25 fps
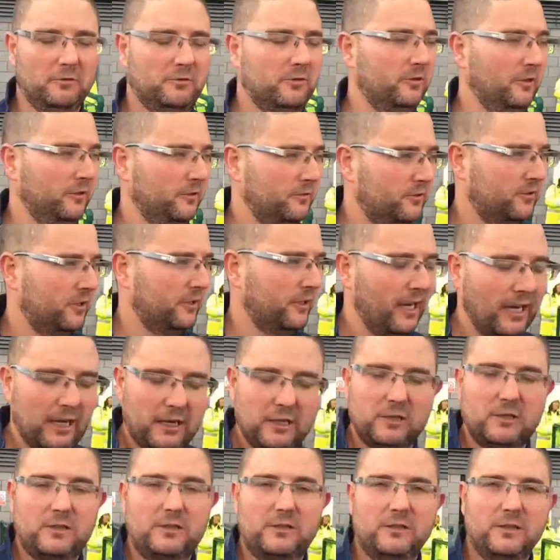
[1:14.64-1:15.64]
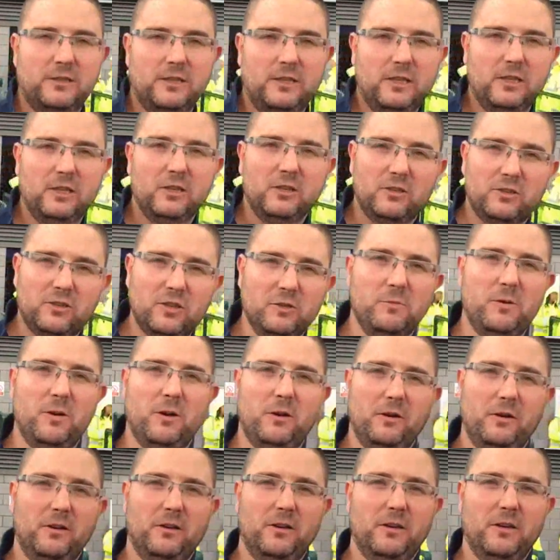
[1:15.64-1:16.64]
You know, to get us some,
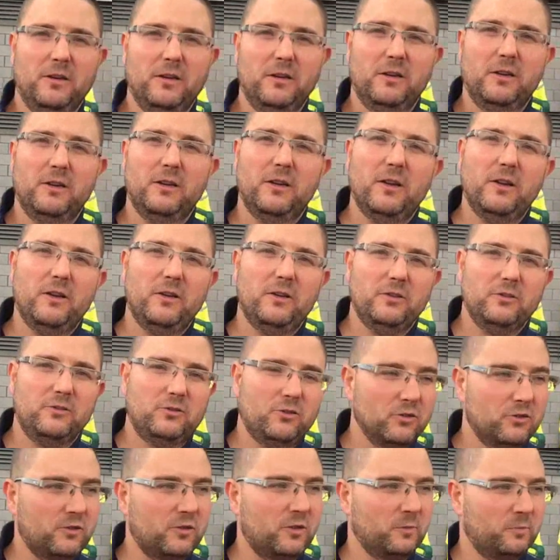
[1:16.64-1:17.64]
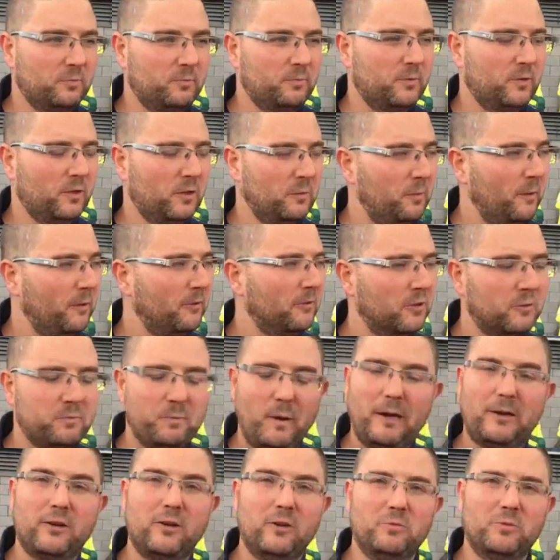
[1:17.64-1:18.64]
just to build us
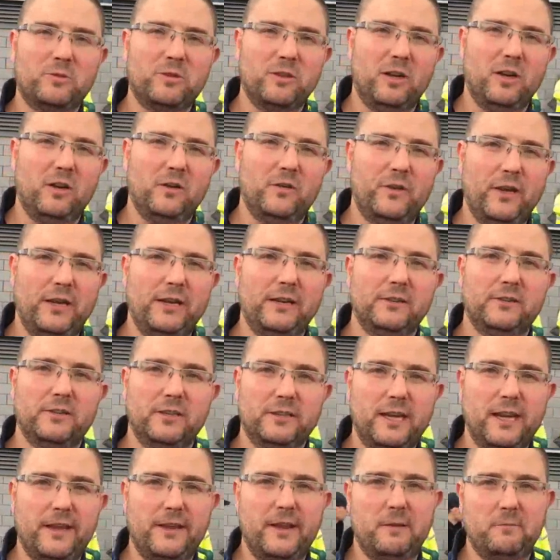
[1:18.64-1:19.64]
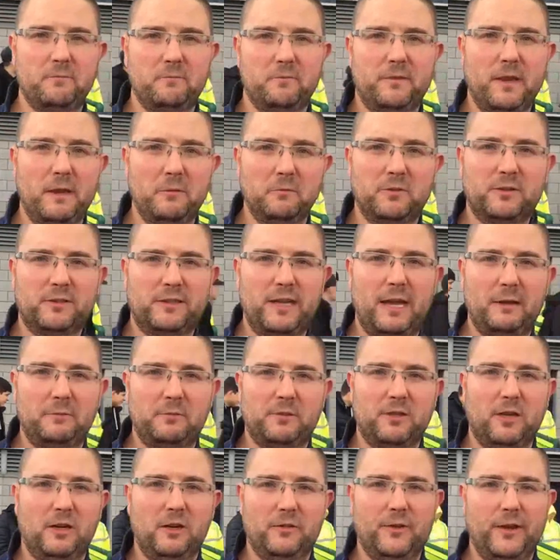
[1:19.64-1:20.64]
back up sort of thing, to get them
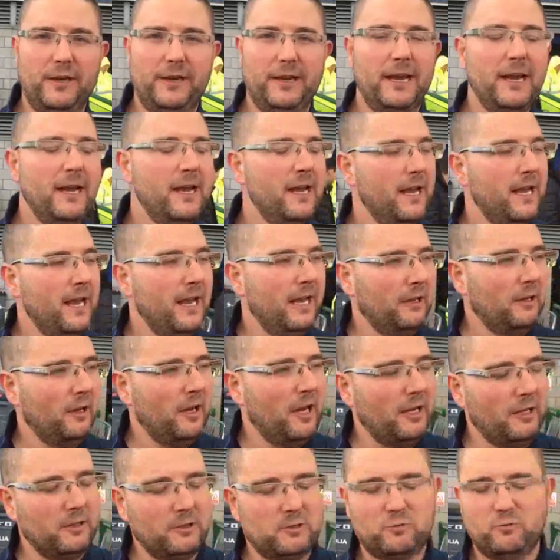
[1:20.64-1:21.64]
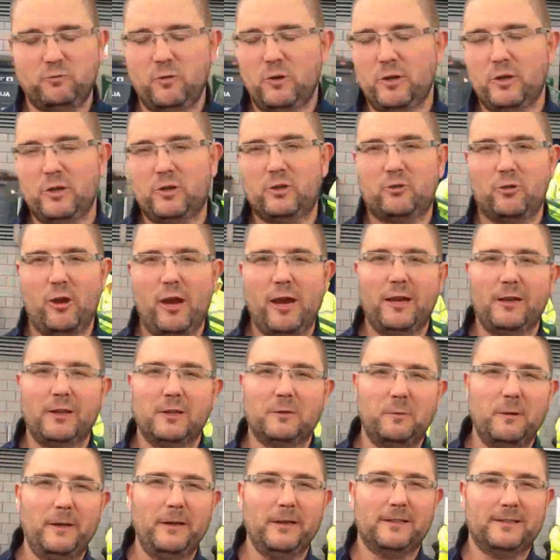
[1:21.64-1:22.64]
steps sort of thing. It's really
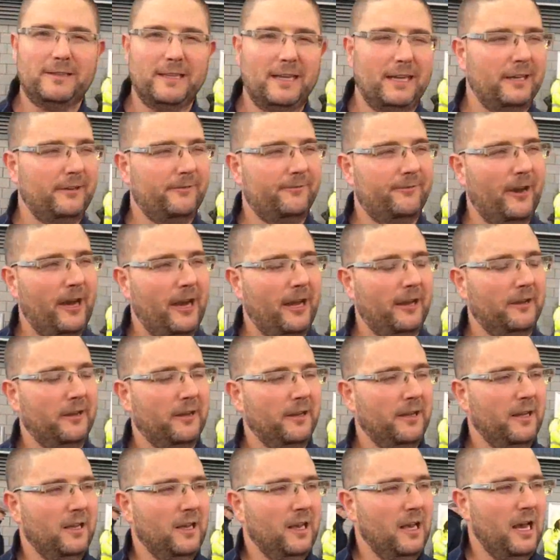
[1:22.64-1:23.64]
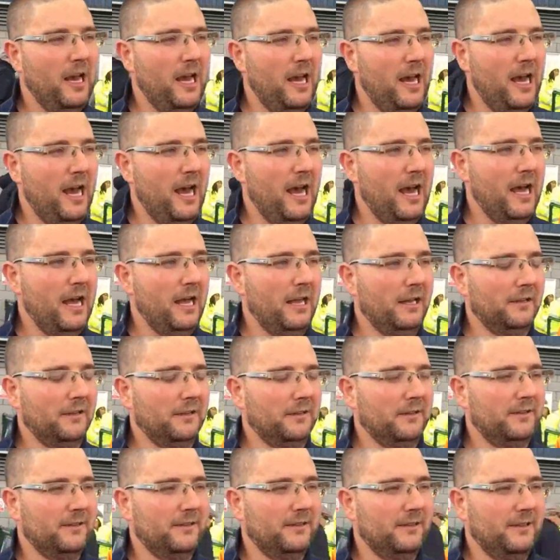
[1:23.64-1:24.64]
strange being a City fan
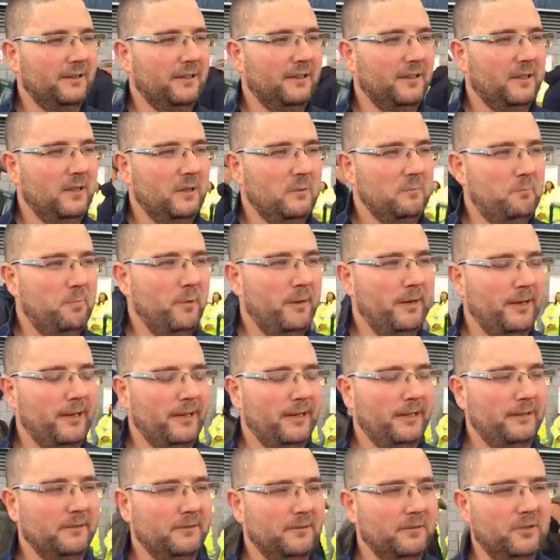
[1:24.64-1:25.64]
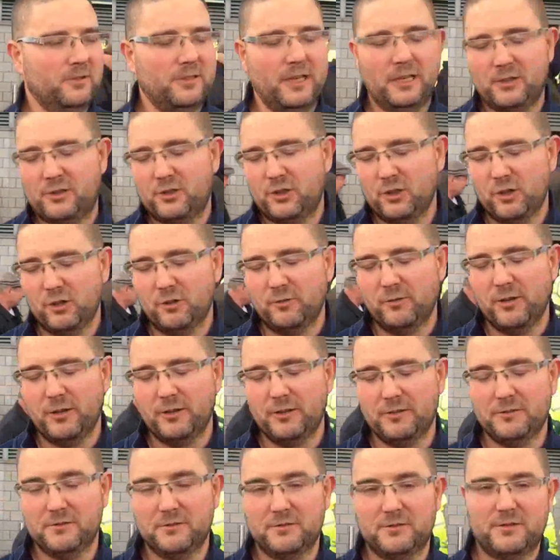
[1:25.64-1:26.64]
and being
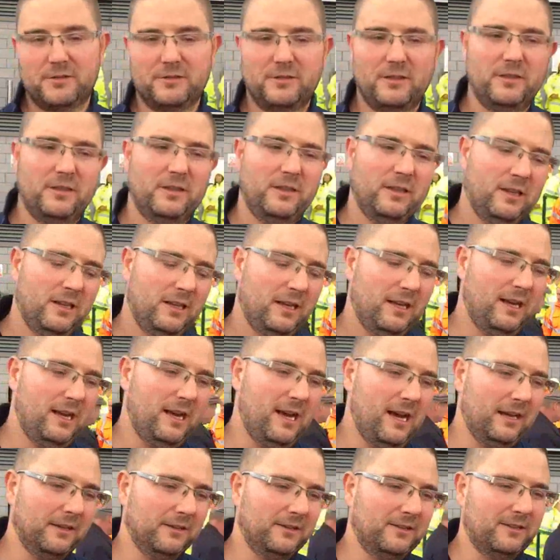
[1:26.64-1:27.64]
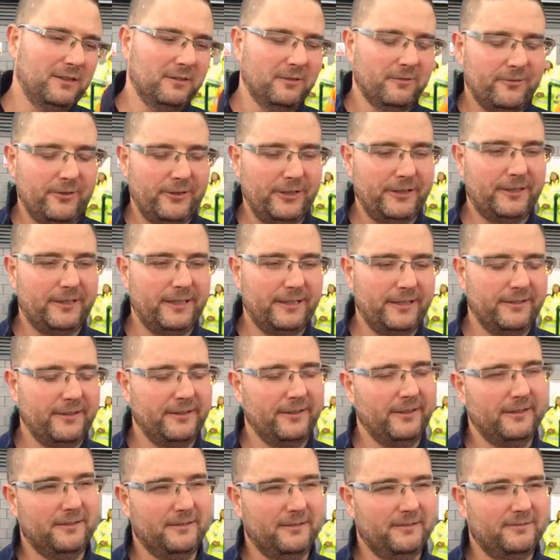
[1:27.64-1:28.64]
Centurions and still thinking
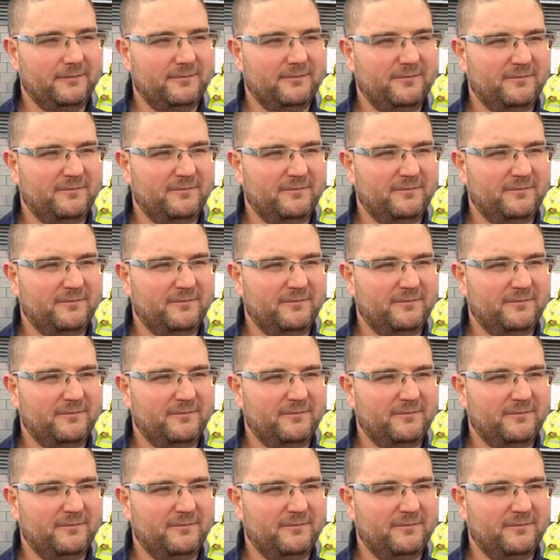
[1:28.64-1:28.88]
that